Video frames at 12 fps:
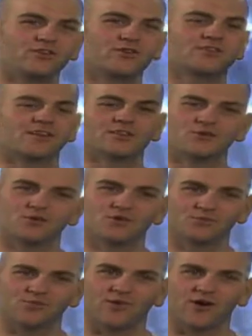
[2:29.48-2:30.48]
do is get a little loose
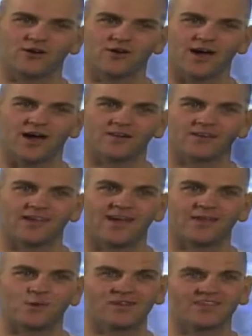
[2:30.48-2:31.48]
before I go out, and they
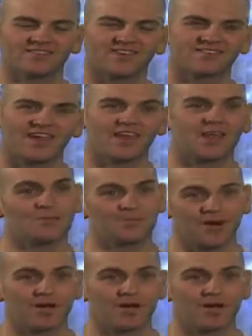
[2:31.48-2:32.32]
want to dance like that in my